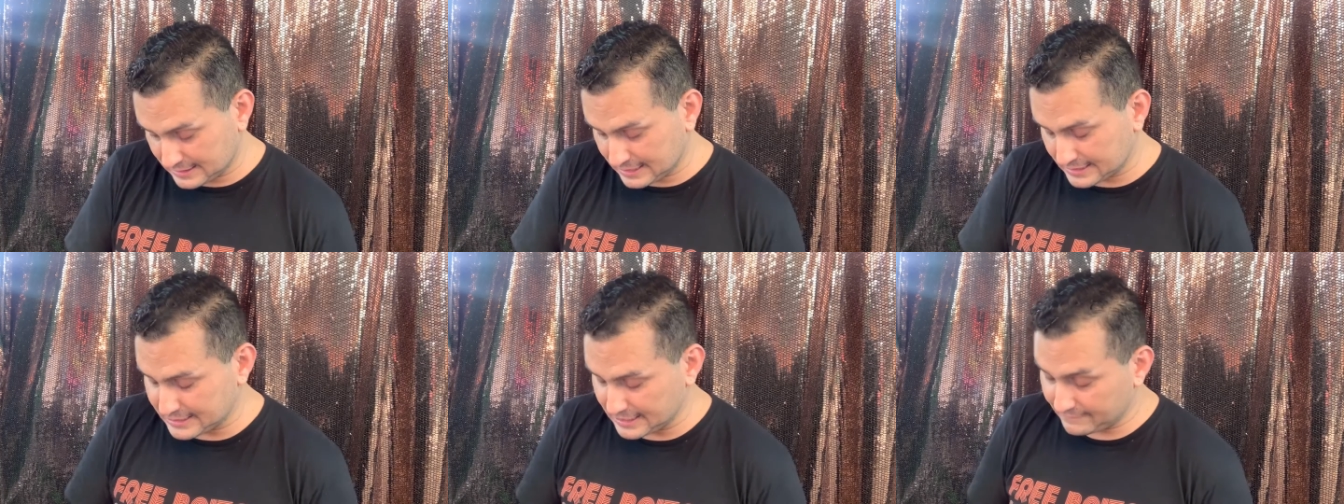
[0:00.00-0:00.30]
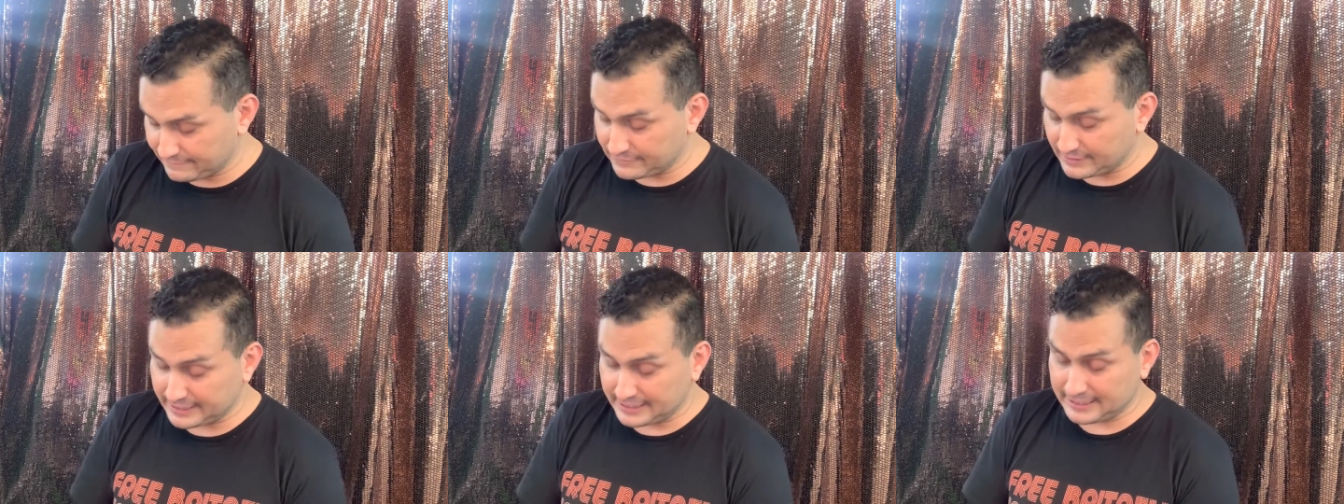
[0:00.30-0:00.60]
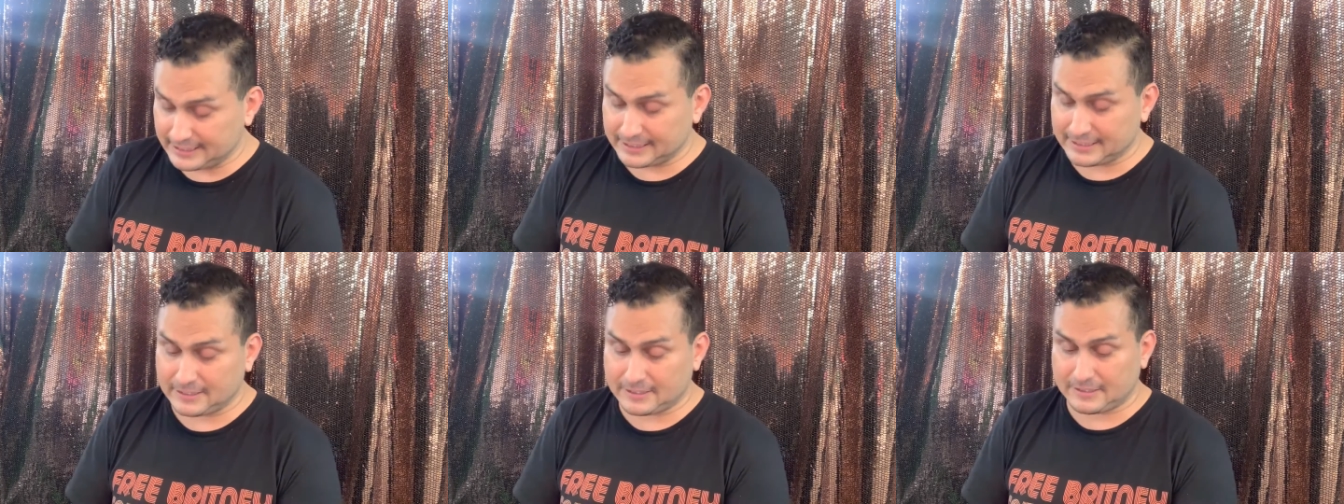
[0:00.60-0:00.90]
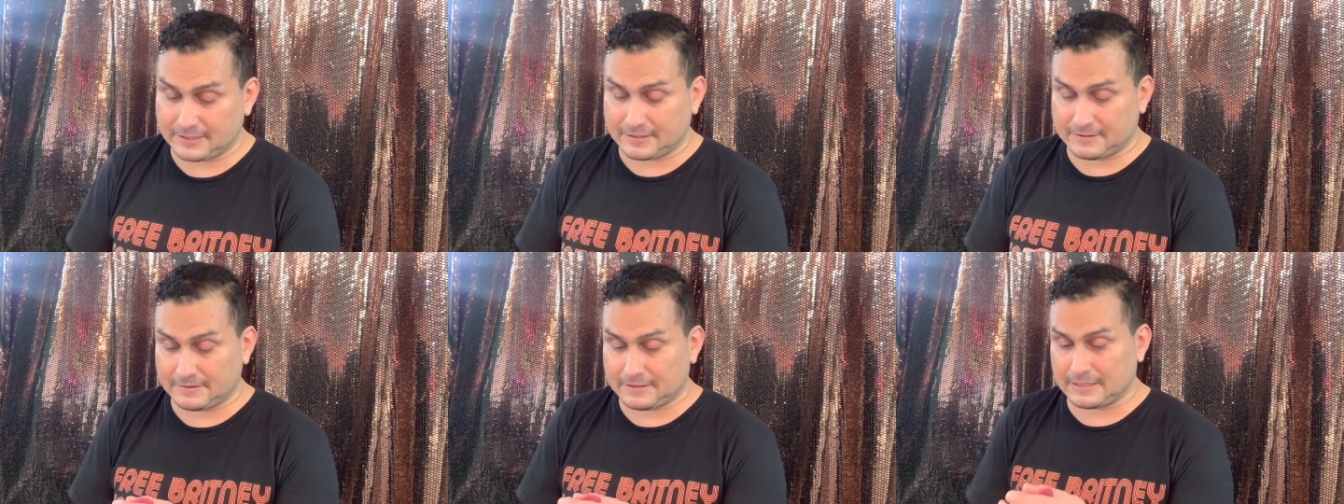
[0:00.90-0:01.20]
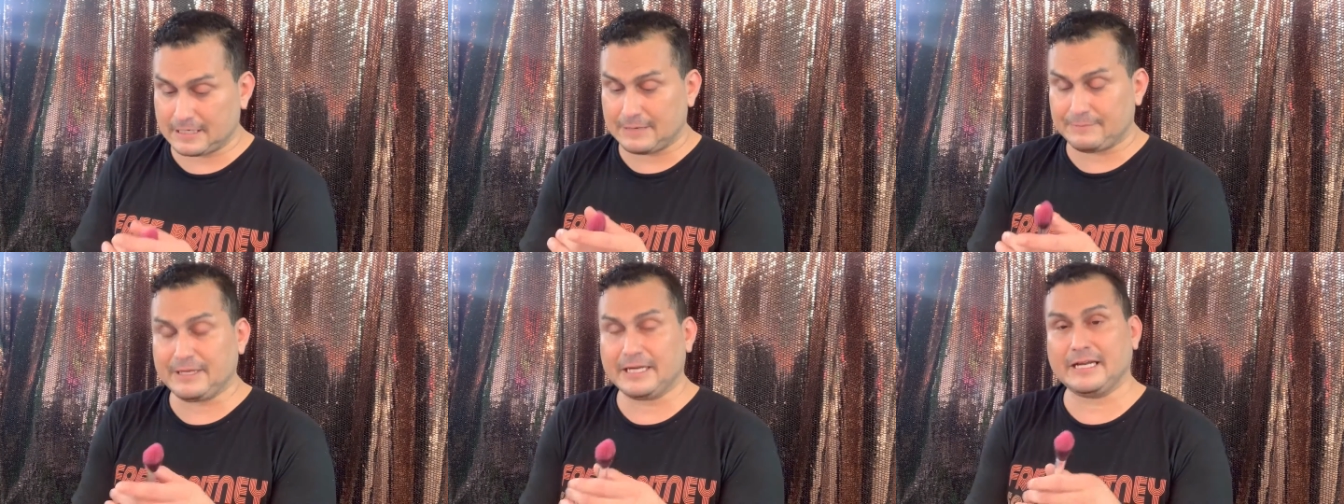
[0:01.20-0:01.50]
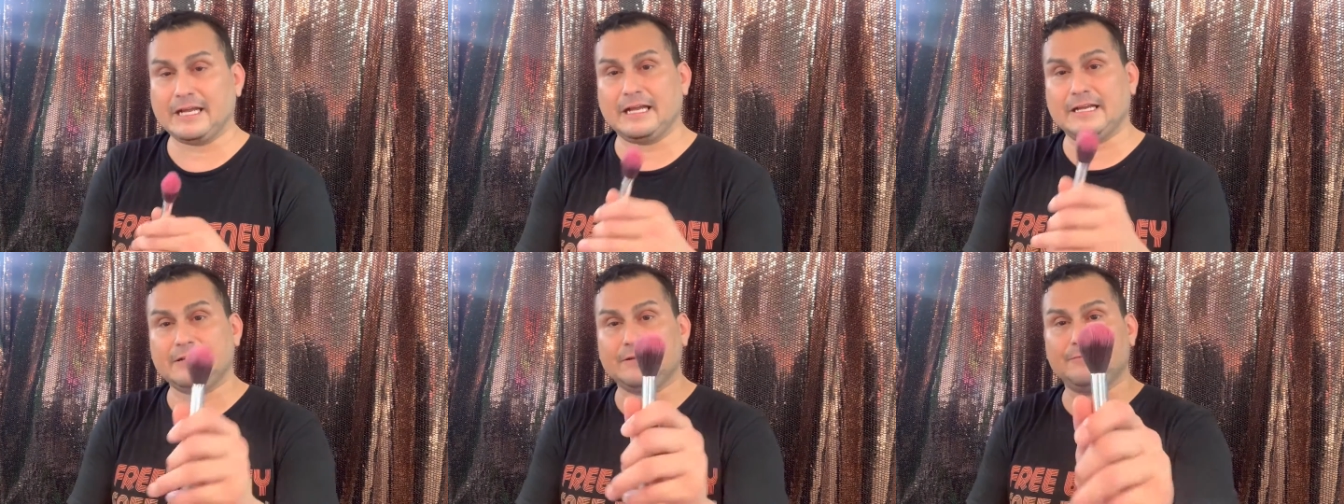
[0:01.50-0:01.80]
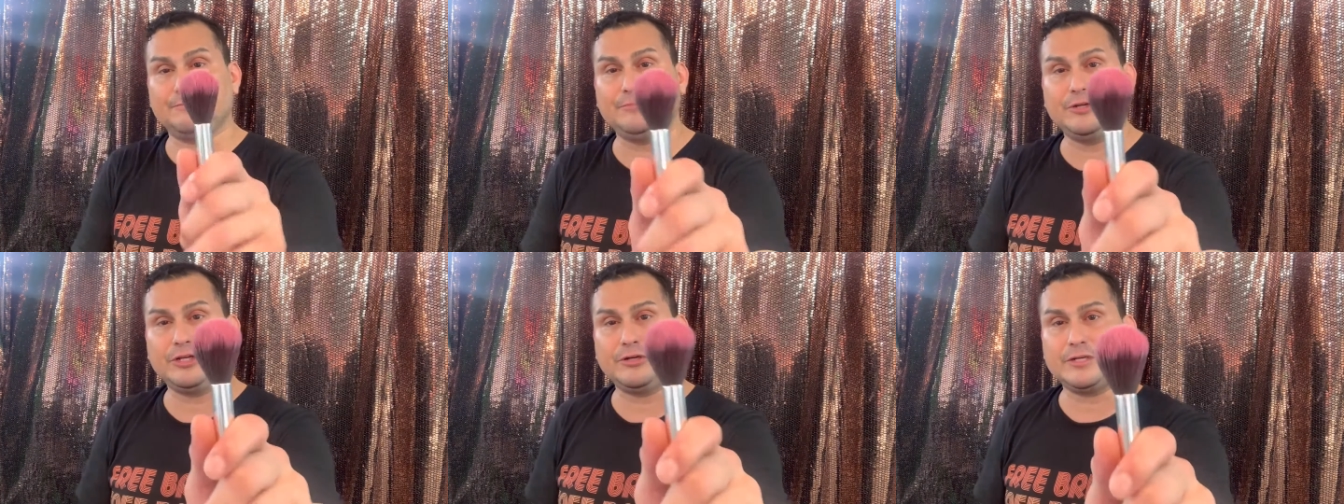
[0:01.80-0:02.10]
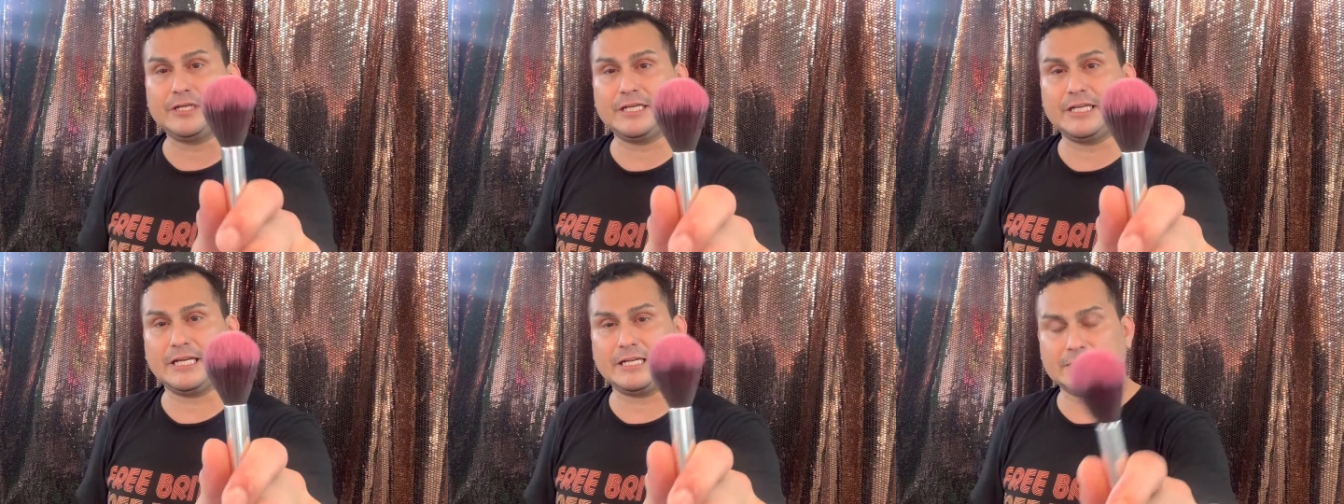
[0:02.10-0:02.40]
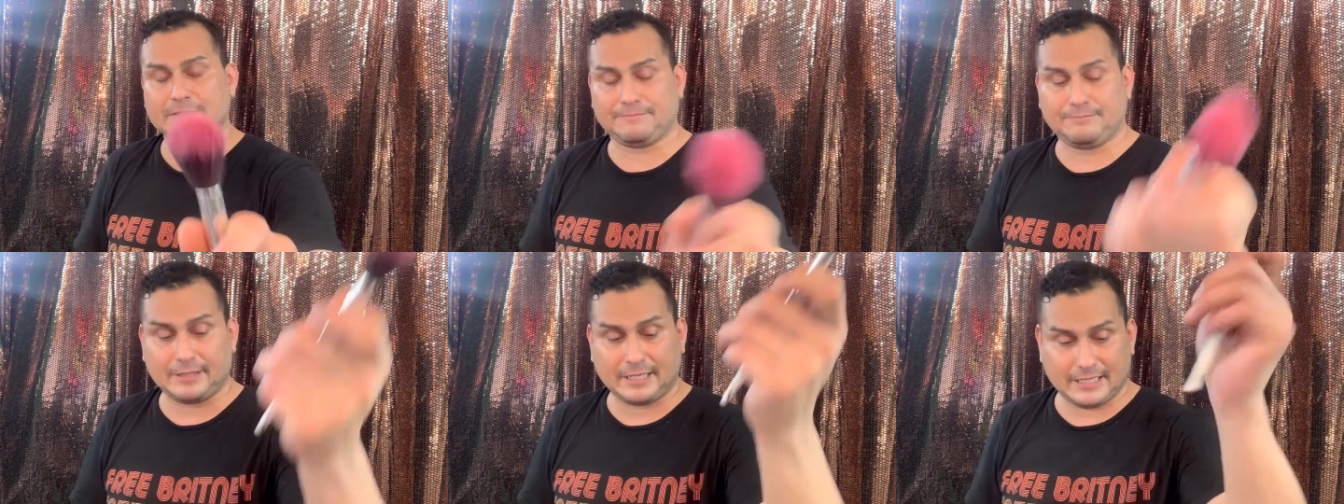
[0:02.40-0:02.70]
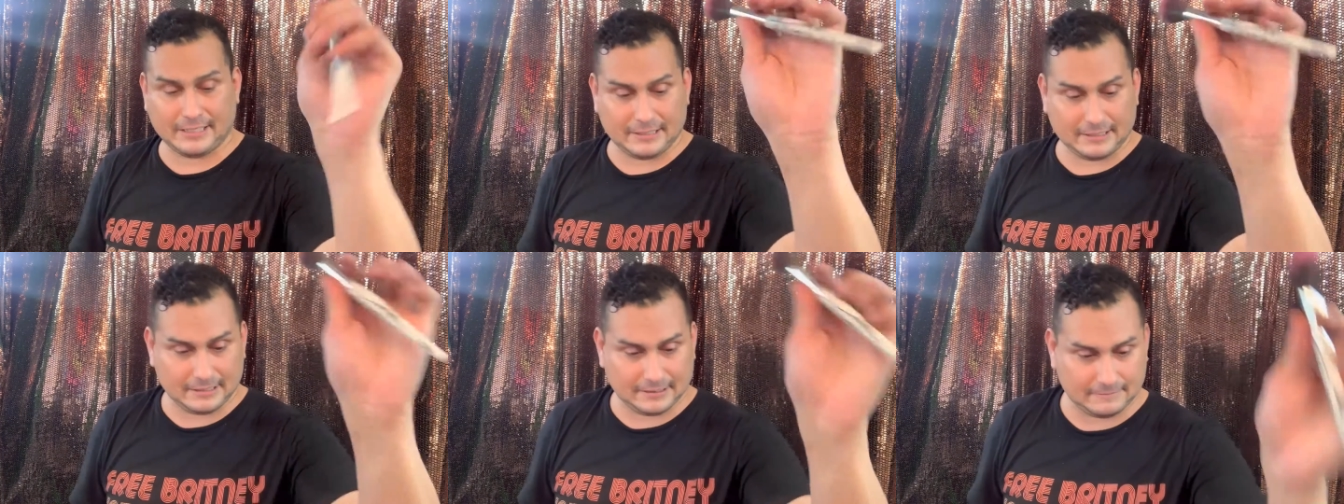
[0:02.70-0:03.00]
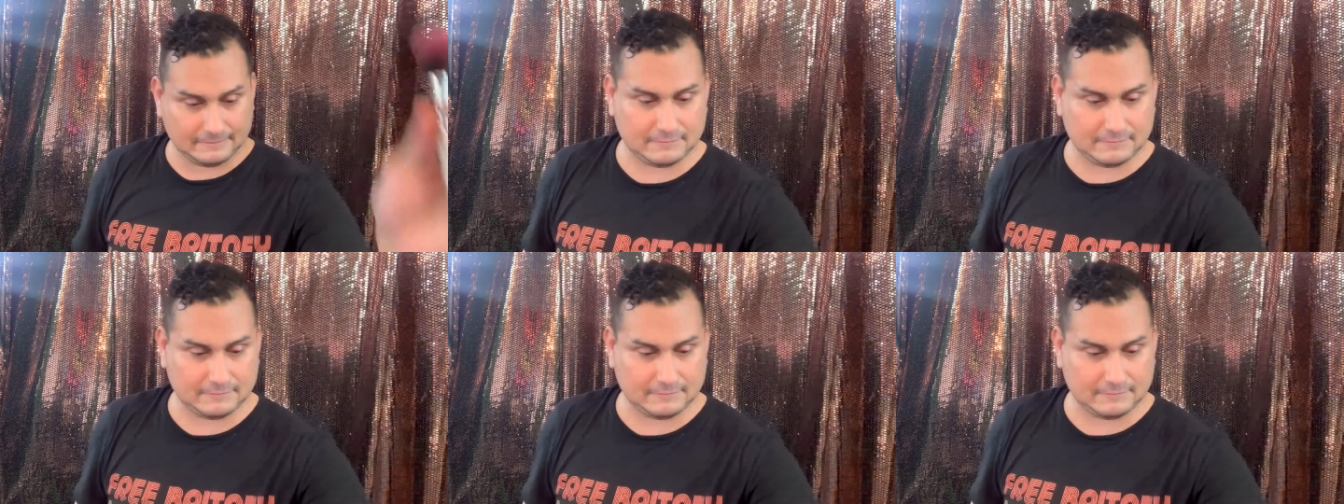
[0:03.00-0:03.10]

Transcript: I definitely, I mean, it muted it, but